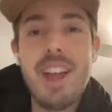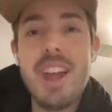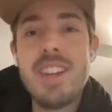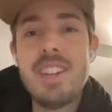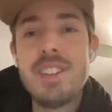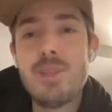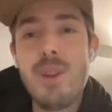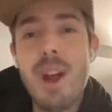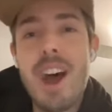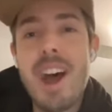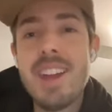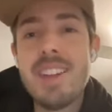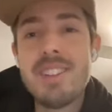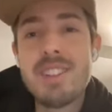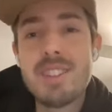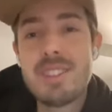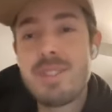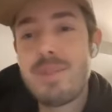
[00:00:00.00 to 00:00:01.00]
Laser
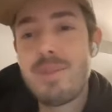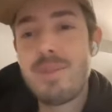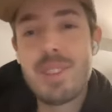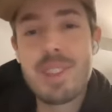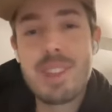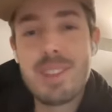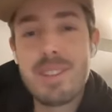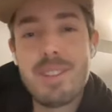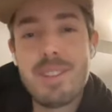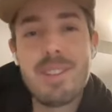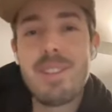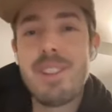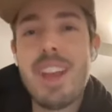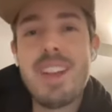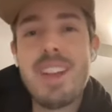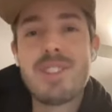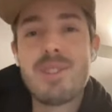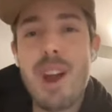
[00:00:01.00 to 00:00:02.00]
eyes,
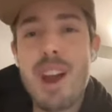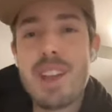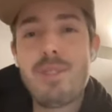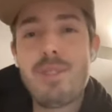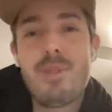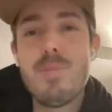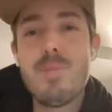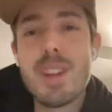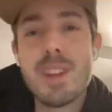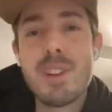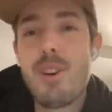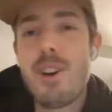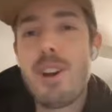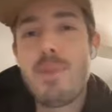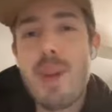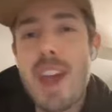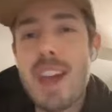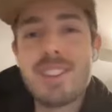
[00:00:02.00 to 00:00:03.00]
laser eyes for
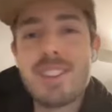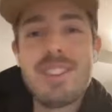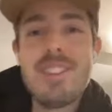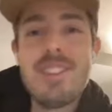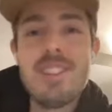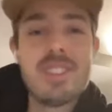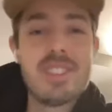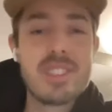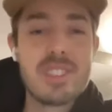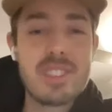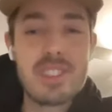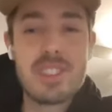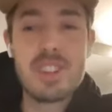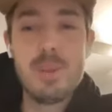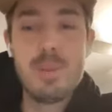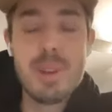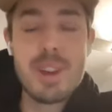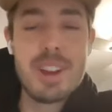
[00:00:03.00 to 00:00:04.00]
Bitcoin maxis,
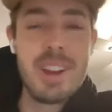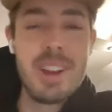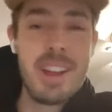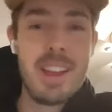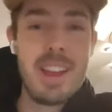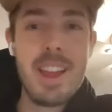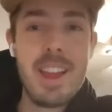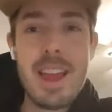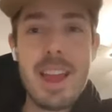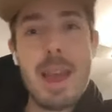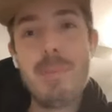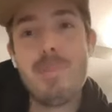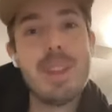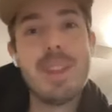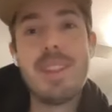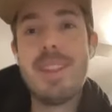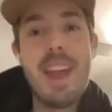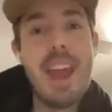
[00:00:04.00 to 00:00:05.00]
stupid,
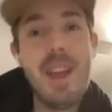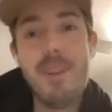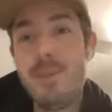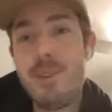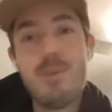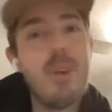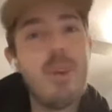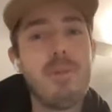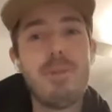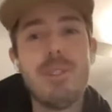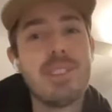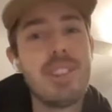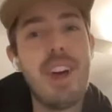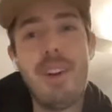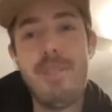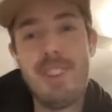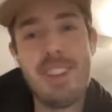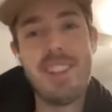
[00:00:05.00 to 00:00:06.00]
but everyone
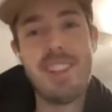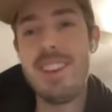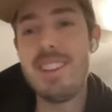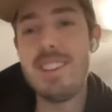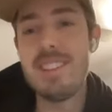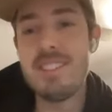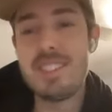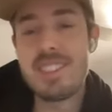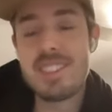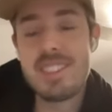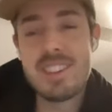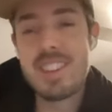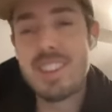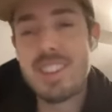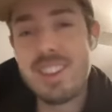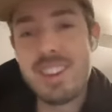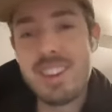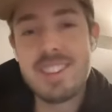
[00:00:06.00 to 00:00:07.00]
was loving these
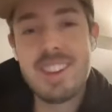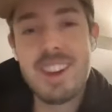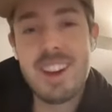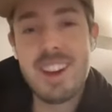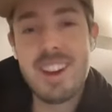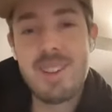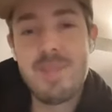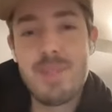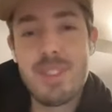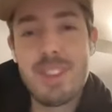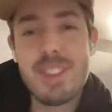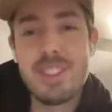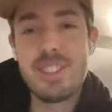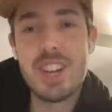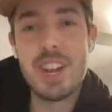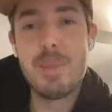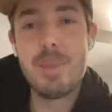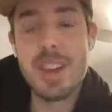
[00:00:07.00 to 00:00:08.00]
these uh
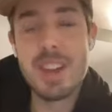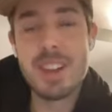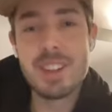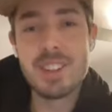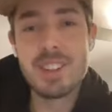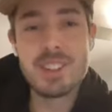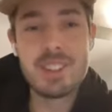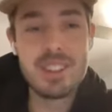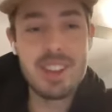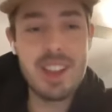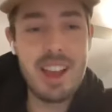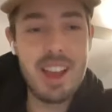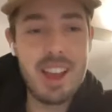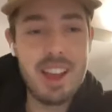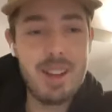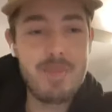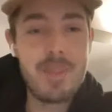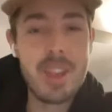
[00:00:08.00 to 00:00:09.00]
these JPEGs,
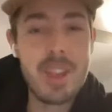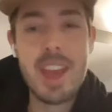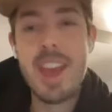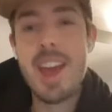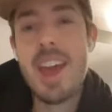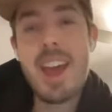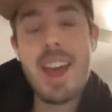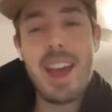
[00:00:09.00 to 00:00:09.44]
um,